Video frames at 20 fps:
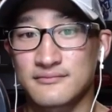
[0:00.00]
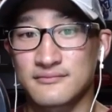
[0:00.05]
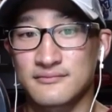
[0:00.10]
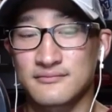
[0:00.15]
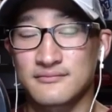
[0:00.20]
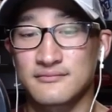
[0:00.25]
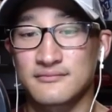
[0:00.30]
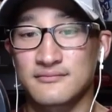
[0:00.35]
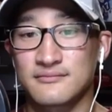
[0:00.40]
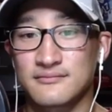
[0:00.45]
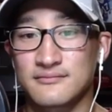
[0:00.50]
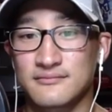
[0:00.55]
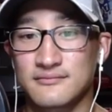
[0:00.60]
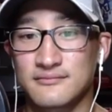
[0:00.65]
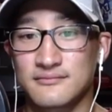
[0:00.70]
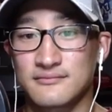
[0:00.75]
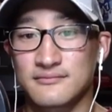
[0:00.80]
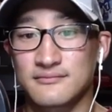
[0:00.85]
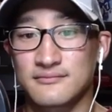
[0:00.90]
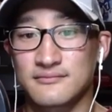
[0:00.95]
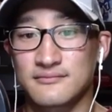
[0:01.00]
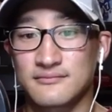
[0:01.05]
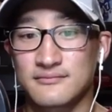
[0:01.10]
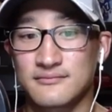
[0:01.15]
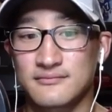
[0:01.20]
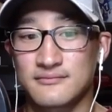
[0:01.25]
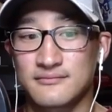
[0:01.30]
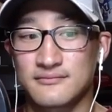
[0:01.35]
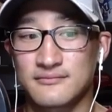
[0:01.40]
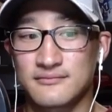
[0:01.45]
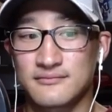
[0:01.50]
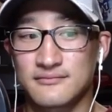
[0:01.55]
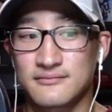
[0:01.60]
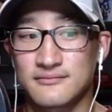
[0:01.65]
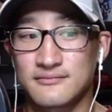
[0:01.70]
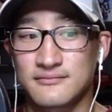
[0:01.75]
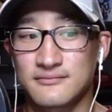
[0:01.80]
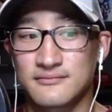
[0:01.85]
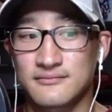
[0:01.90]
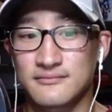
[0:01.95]

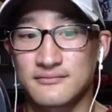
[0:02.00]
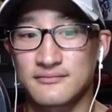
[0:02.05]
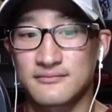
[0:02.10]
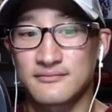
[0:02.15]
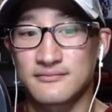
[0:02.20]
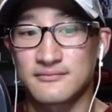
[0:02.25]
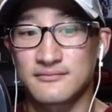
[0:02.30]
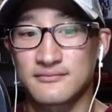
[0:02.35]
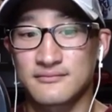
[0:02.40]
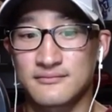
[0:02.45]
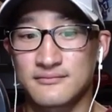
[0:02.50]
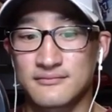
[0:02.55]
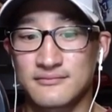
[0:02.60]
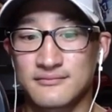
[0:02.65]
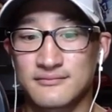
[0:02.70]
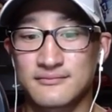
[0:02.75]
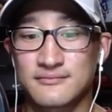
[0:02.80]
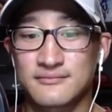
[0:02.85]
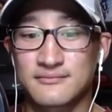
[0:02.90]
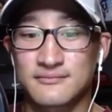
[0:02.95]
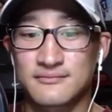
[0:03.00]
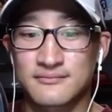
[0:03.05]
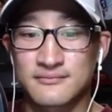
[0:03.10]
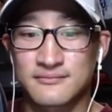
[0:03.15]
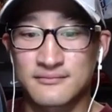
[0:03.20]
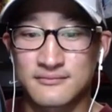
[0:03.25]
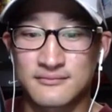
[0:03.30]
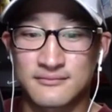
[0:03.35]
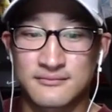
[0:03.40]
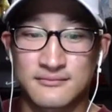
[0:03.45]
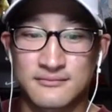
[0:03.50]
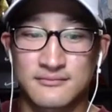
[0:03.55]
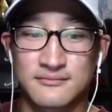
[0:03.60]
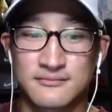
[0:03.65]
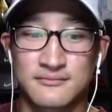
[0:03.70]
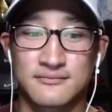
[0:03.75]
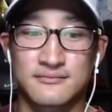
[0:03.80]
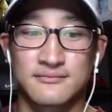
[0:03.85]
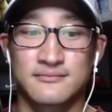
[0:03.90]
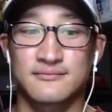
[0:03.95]

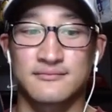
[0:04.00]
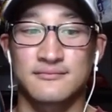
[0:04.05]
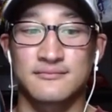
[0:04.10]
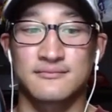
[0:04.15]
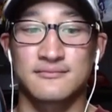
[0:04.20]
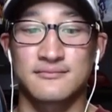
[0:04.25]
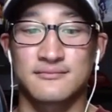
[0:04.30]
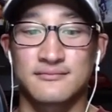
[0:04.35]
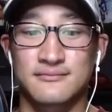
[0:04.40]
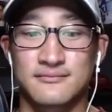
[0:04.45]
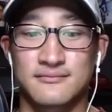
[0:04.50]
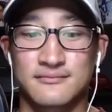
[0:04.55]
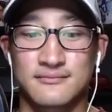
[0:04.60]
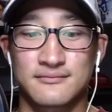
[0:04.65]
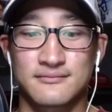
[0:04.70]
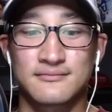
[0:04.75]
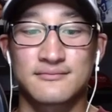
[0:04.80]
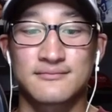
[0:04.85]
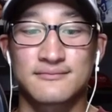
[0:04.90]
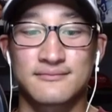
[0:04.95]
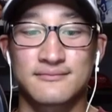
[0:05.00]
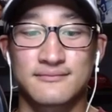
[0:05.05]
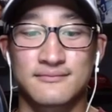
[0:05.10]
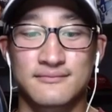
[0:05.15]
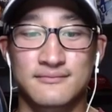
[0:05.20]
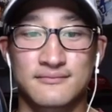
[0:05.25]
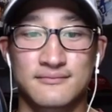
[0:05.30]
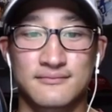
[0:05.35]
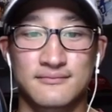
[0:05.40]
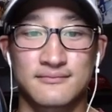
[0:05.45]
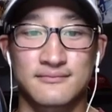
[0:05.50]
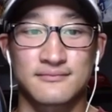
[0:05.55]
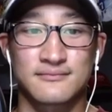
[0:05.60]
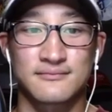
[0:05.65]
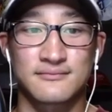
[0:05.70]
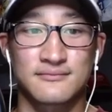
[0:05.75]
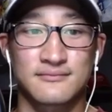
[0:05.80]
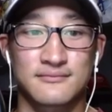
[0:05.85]
The person shown says nothing.